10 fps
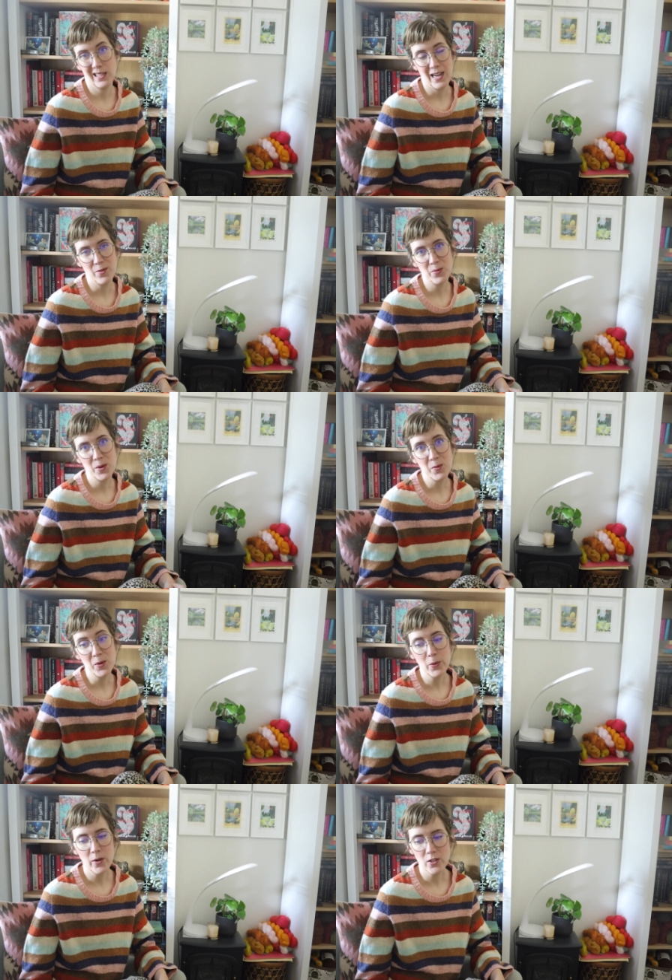kind of what I
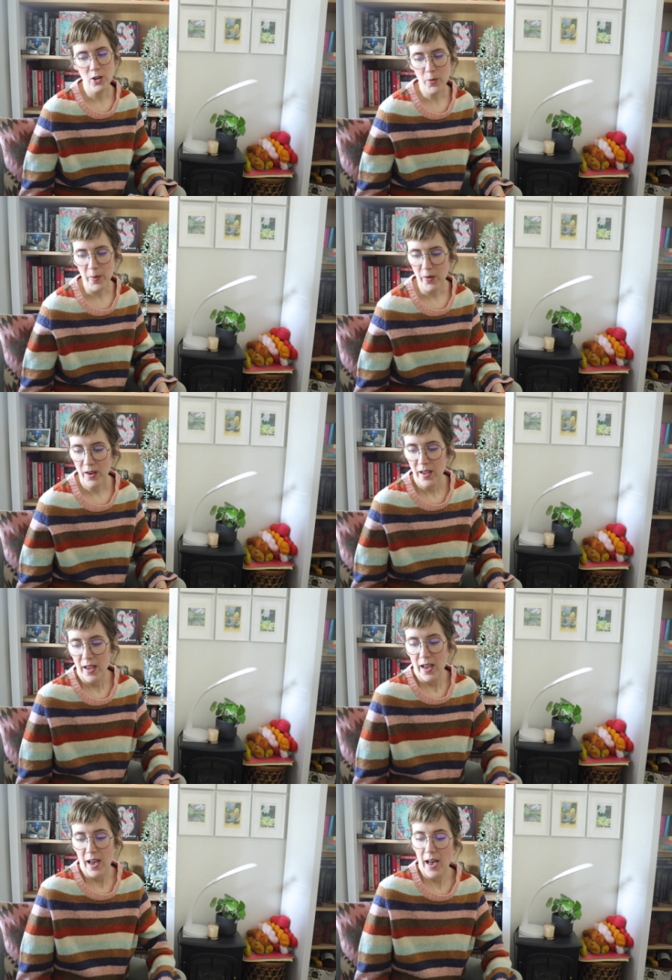really want to talk about.
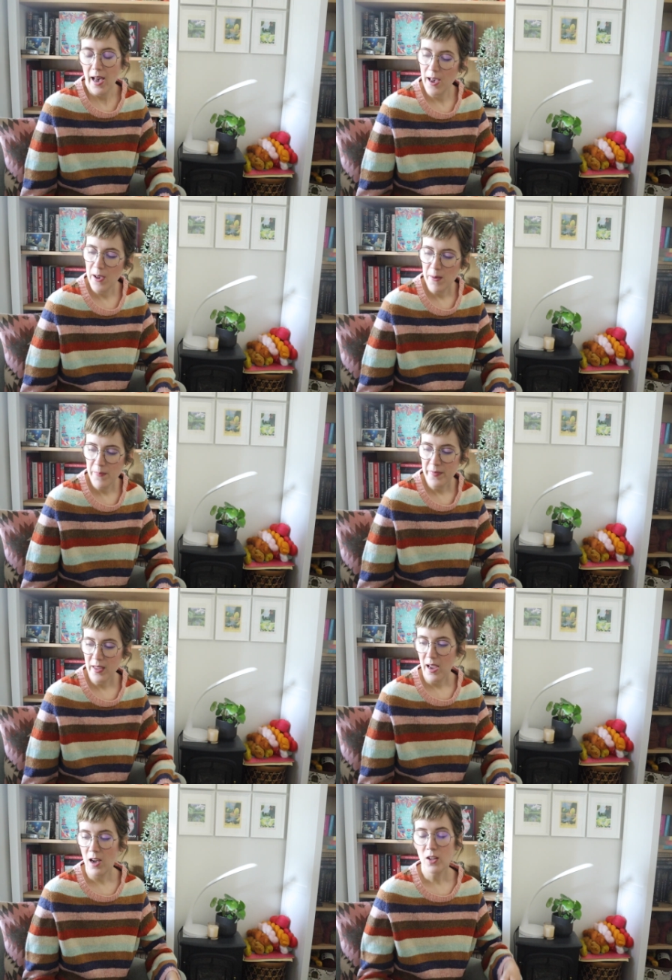
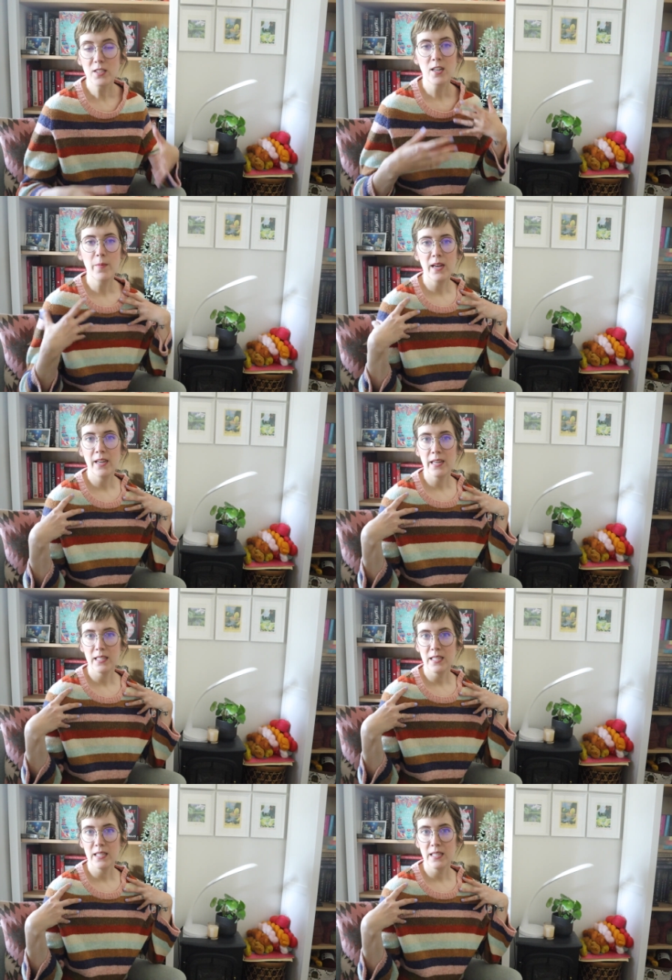I'll start by